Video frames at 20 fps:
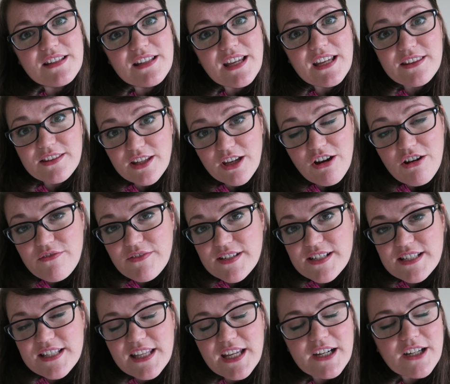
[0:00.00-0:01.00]
in the
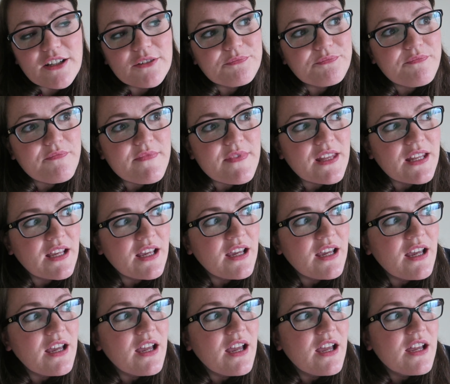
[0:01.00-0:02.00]
office there.
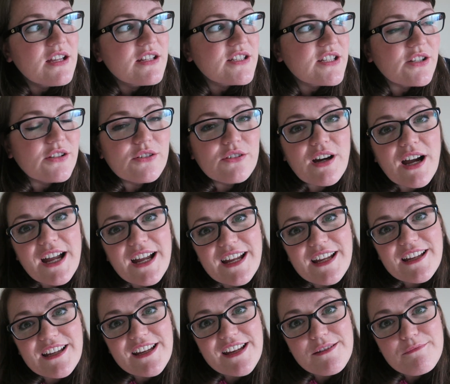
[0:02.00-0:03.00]
So
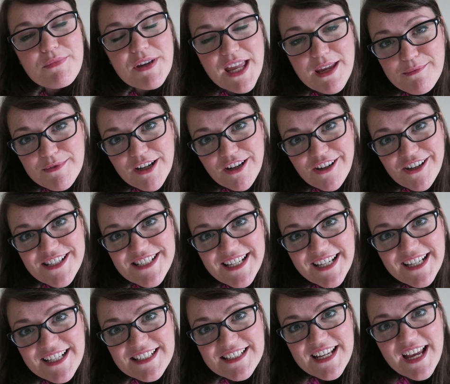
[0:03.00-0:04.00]
I became an
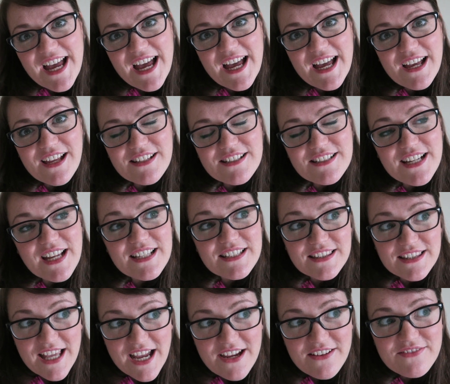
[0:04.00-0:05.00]
architect and I
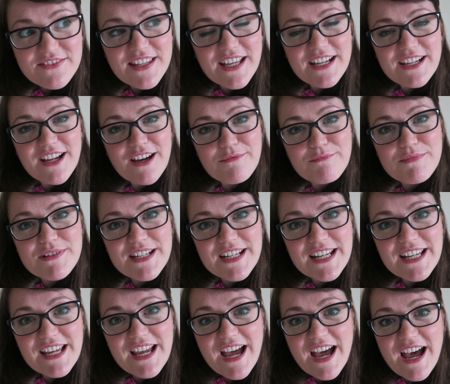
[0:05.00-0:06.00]
left that
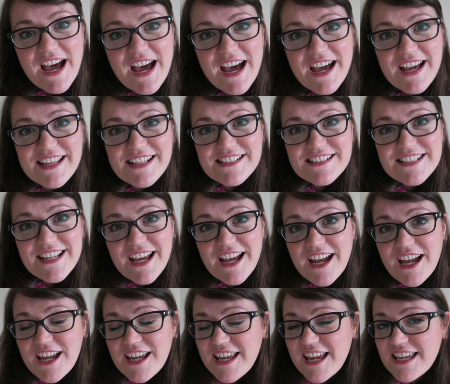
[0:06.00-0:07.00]
company and
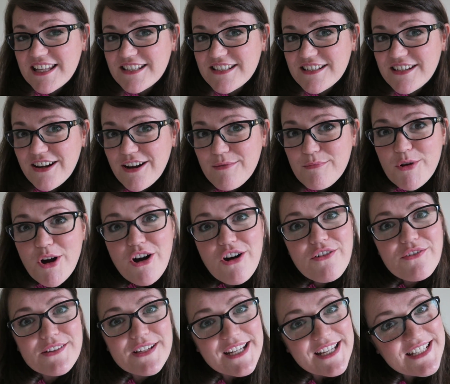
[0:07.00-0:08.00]
I ended up
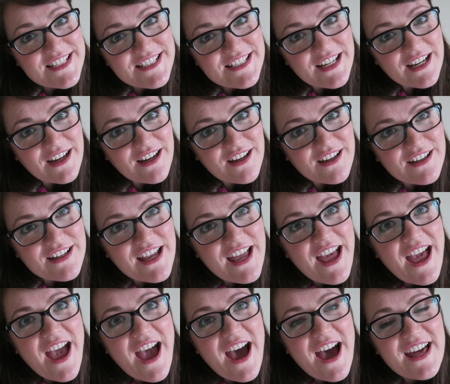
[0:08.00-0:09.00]
off in India.
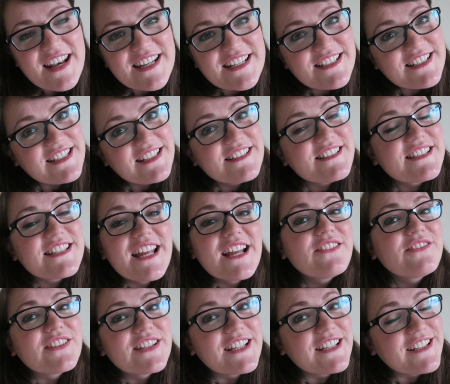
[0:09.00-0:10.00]
And India is
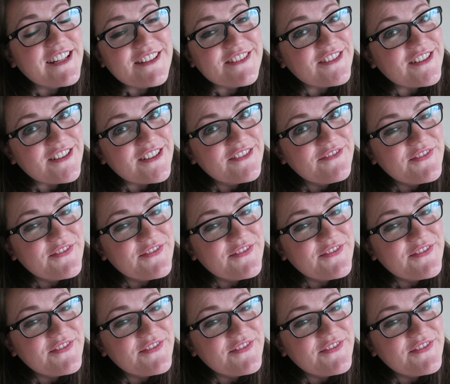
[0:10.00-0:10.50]
definitely another